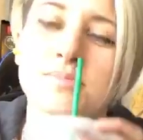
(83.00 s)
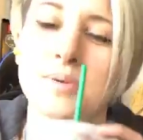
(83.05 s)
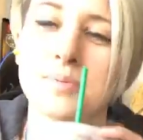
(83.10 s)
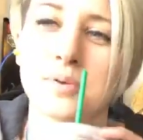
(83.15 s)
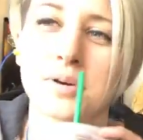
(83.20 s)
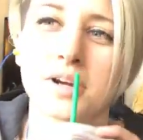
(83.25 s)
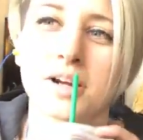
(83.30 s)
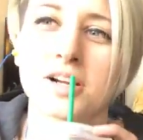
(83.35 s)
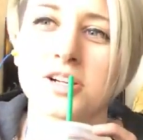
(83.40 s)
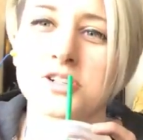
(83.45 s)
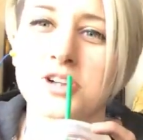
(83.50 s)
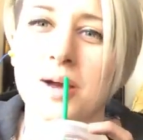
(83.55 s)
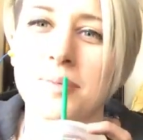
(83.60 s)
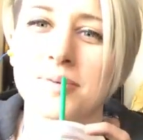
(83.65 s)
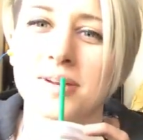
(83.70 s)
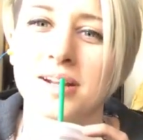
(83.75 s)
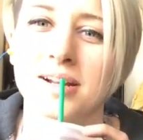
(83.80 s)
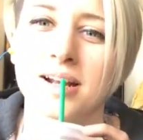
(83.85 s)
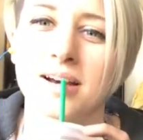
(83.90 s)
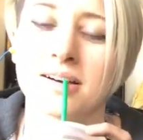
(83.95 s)
people are gonna
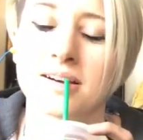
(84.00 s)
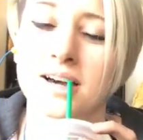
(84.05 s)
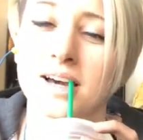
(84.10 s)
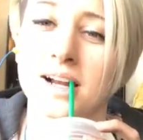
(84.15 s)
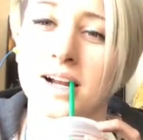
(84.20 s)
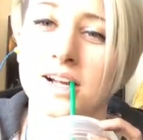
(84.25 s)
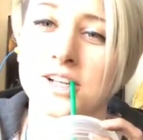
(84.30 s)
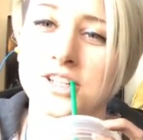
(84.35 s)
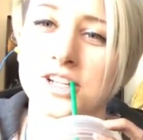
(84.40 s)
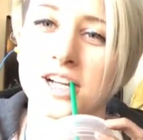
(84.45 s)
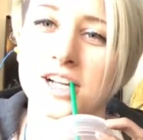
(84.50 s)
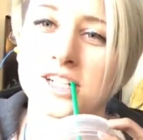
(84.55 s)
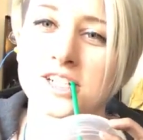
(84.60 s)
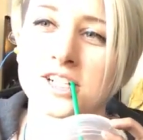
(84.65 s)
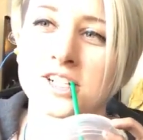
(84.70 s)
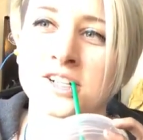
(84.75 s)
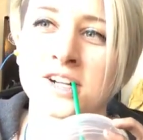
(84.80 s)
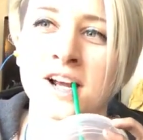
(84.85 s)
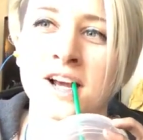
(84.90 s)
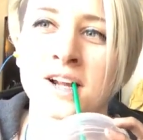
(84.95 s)
drop in and out, and I'll try to
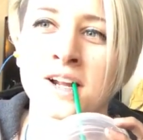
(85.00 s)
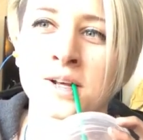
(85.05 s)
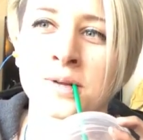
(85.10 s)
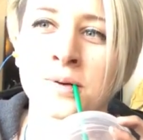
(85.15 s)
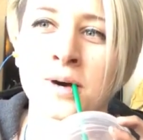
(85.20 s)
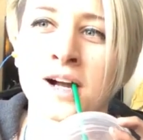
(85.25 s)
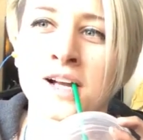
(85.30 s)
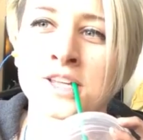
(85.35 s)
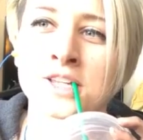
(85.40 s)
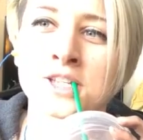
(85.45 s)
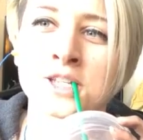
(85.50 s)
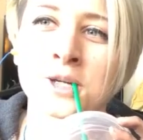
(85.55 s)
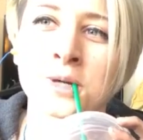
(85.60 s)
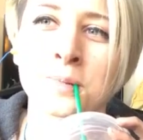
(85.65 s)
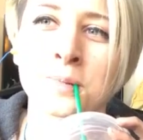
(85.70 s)
turn around and watch.